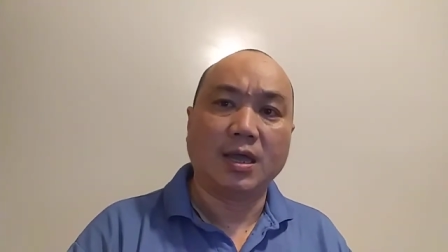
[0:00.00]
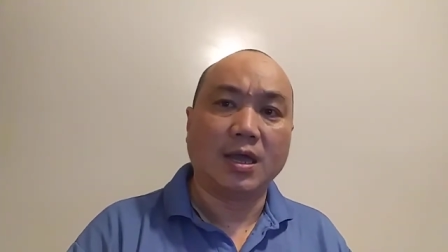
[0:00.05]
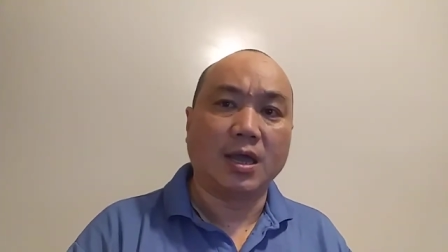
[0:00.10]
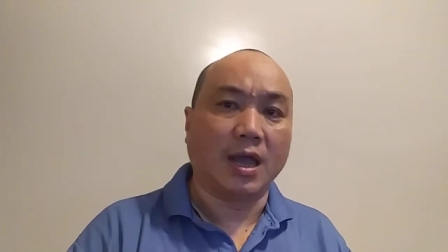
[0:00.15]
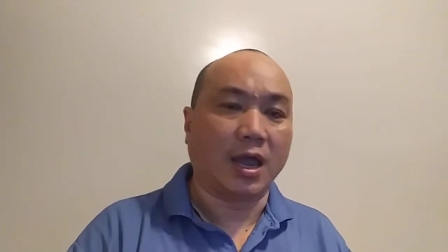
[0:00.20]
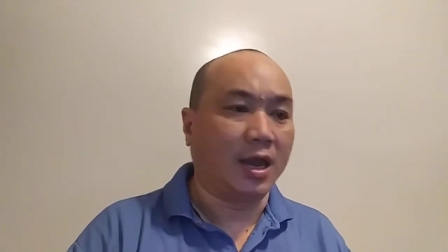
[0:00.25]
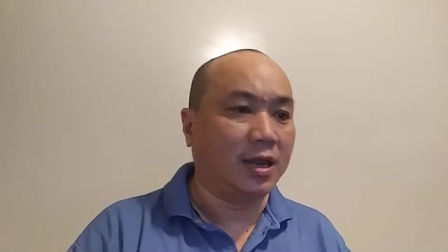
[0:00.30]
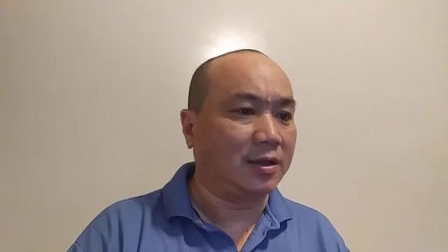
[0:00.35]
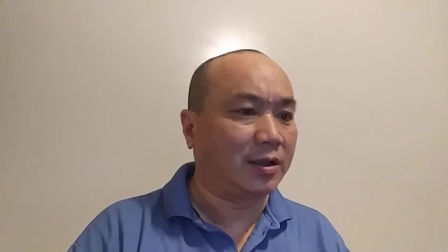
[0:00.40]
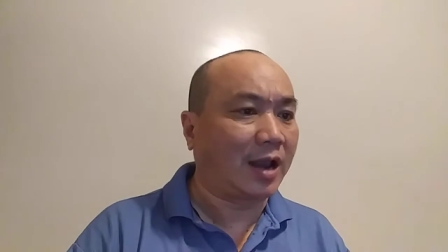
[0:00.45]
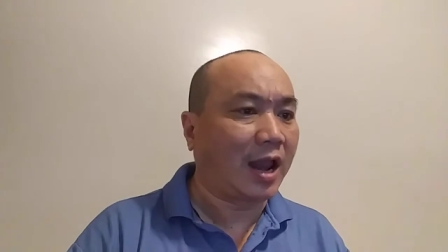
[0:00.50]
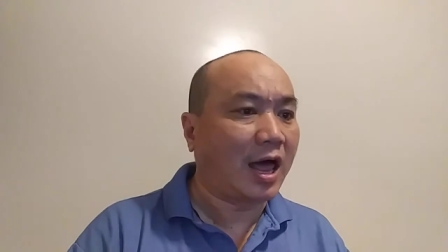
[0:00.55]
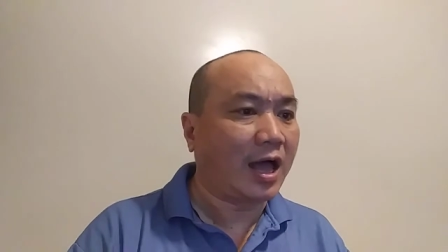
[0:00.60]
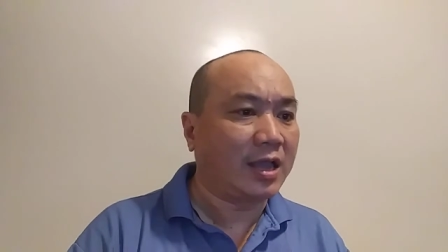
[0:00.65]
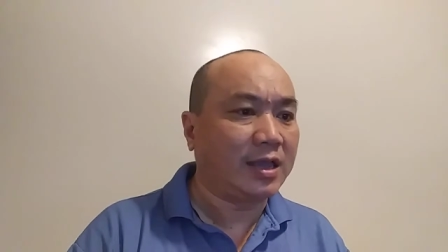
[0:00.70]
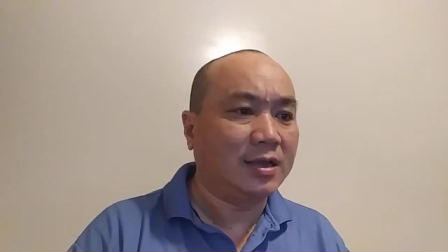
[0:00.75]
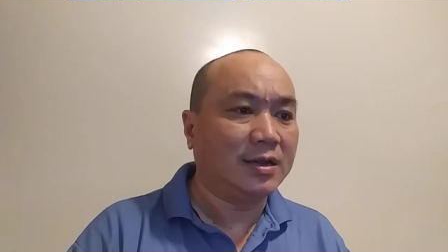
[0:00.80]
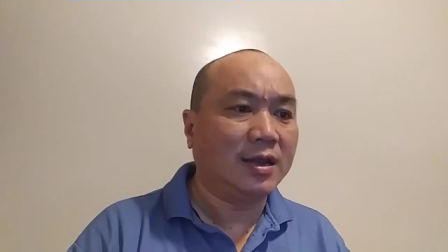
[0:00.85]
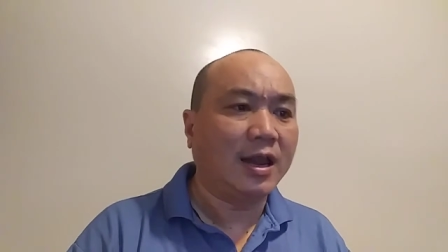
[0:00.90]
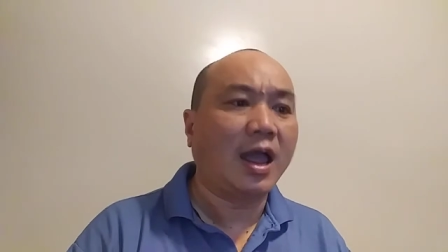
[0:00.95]
And the
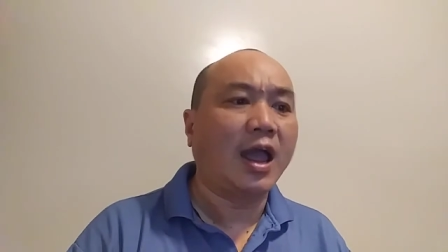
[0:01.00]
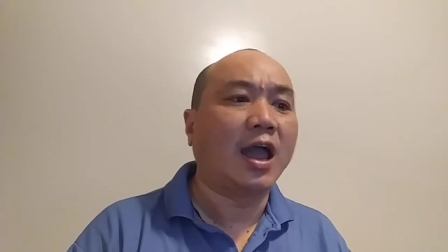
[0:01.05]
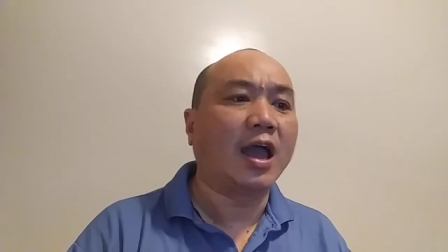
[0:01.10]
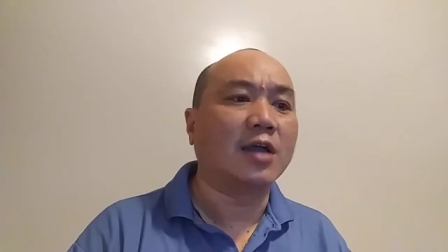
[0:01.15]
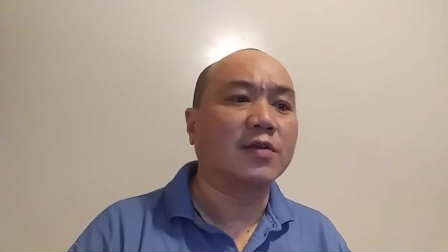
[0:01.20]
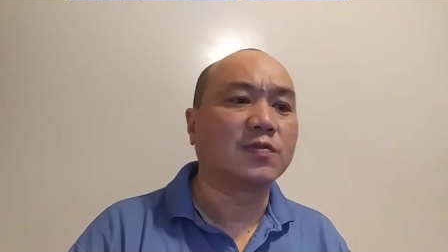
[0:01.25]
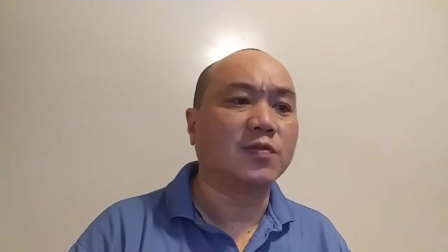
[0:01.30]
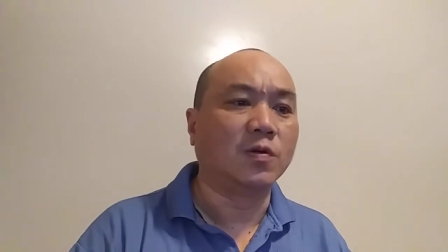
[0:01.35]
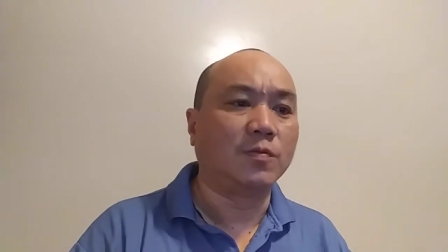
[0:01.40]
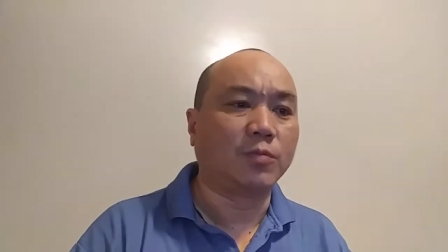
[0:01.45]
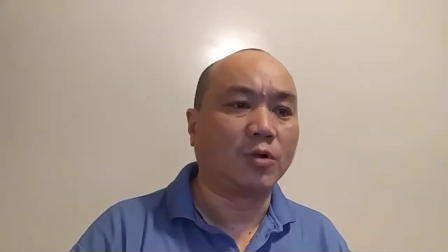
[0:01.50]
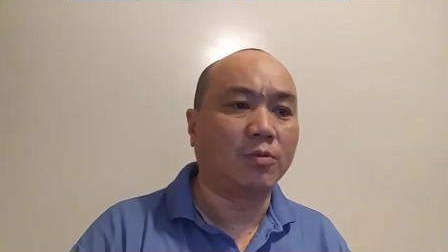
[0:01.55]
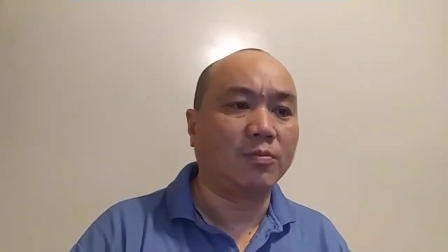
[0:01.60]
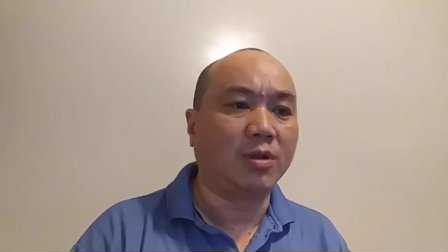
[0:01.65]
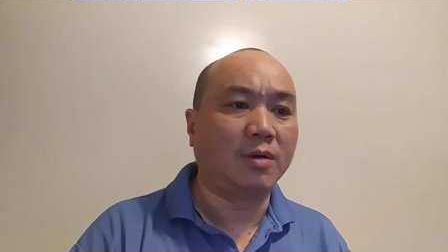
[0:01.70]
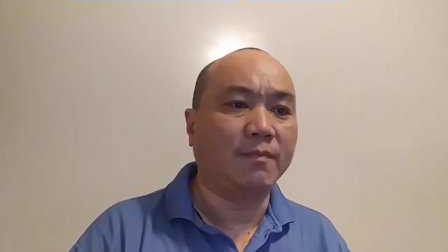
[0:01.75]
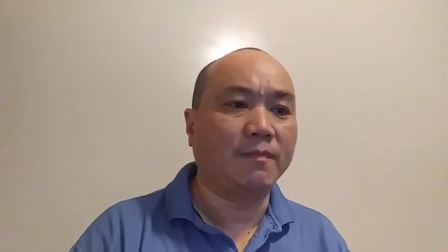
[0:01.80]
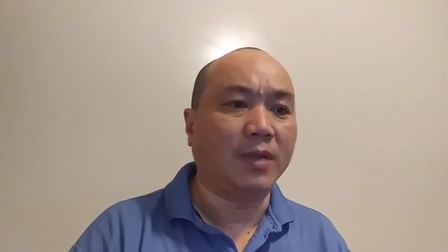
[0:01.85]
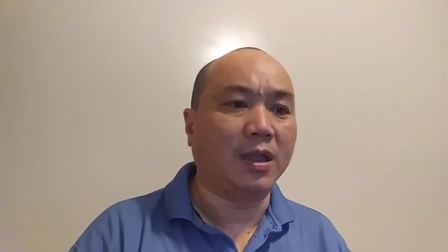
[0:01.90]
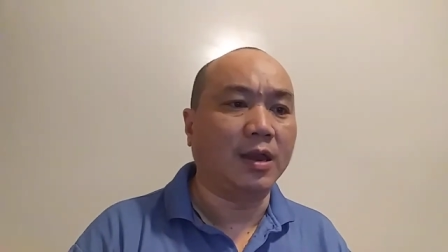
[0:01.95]
client has no
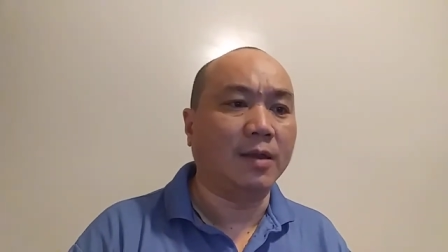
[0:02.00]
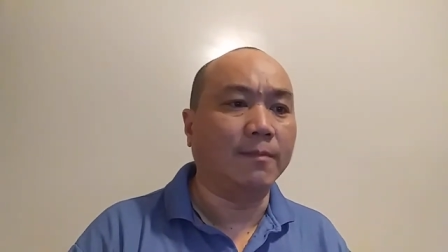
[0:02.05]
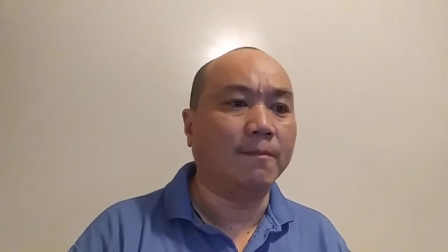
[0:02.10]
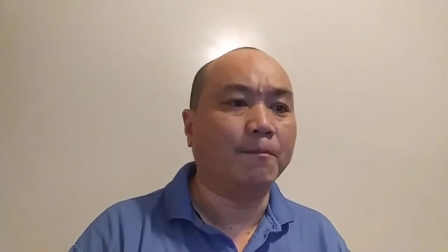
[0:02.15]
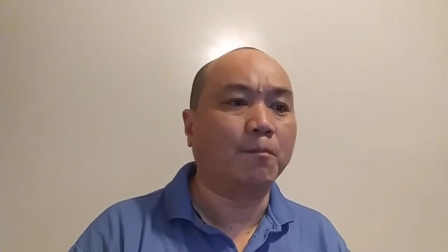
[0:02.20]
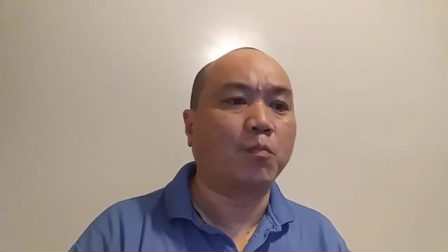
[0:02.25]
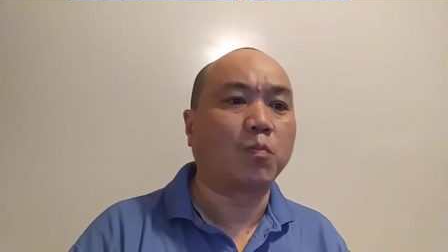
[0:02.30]
problem in